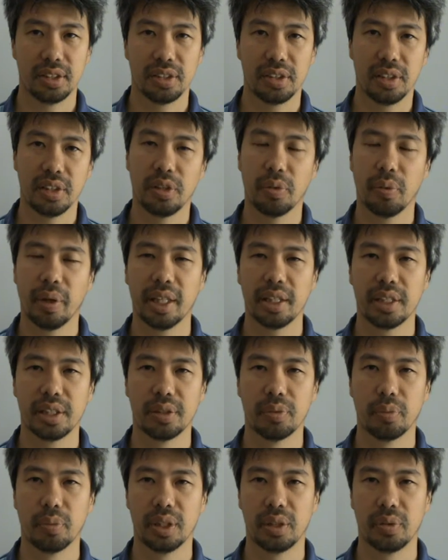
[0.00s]
a
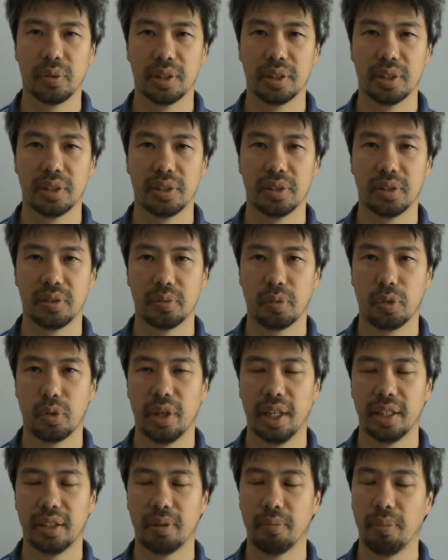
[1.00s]
situation which was
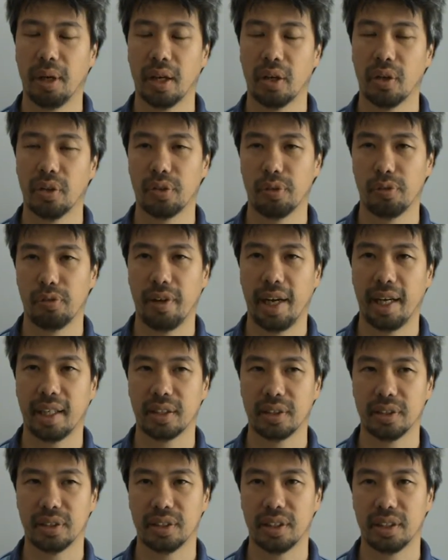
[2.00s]
created by a lot of
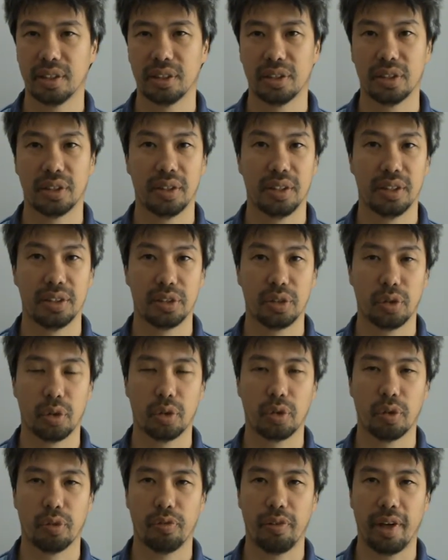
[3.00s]
factors. There's
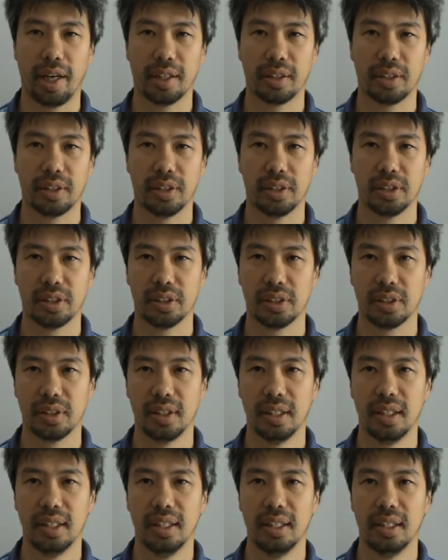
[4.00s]
historical factors,
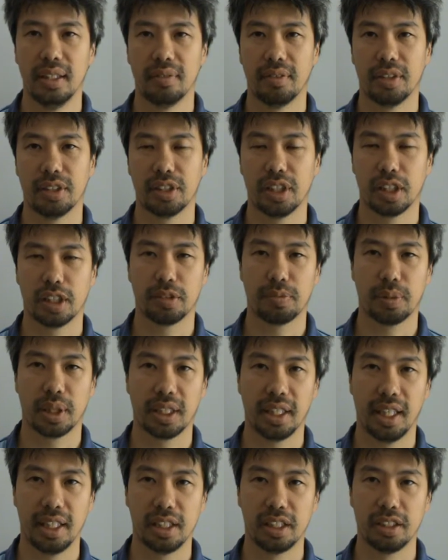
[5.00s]
there's the
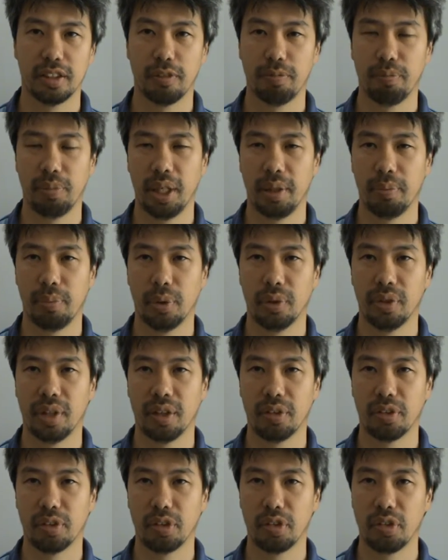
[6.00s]
expectations of people,
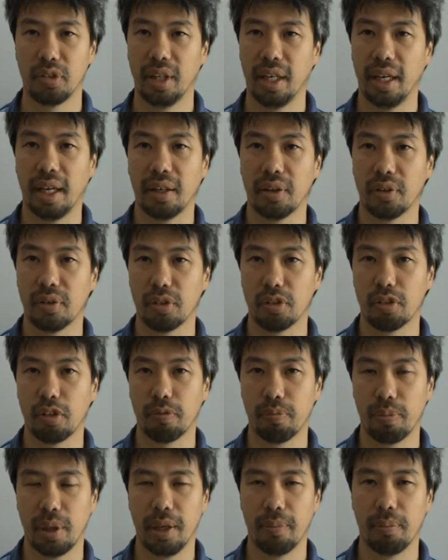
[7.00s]
there's also the ignorance
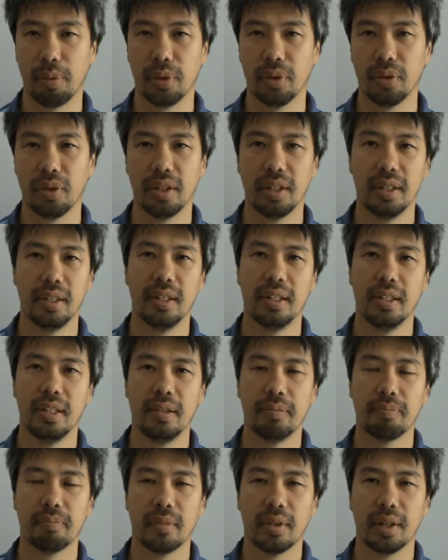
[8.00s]
of people
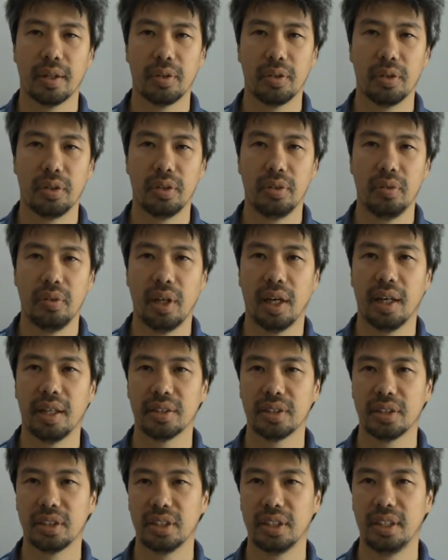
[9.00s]
who
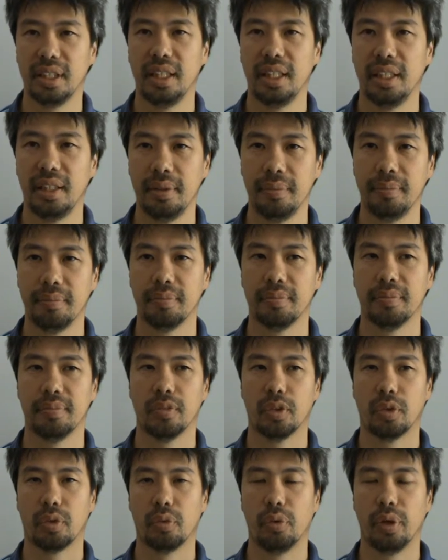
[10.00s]
can't see
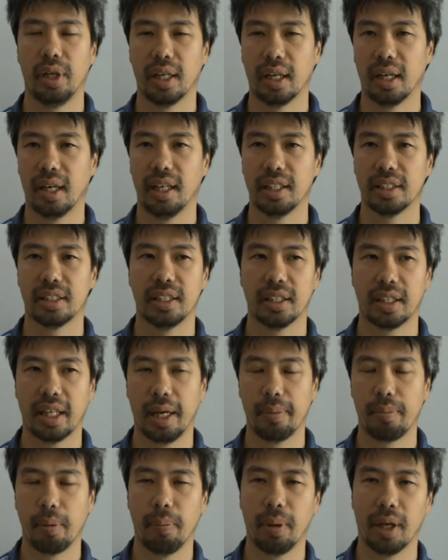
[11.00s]
or realize the
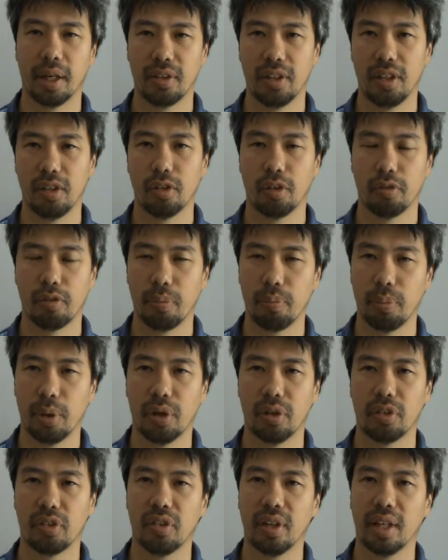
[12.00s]
capabilities of a
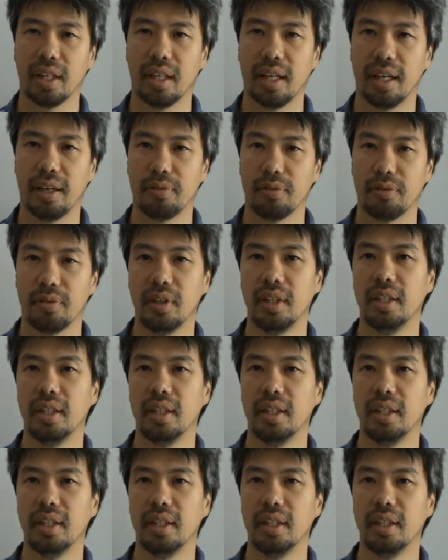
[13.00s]
person and have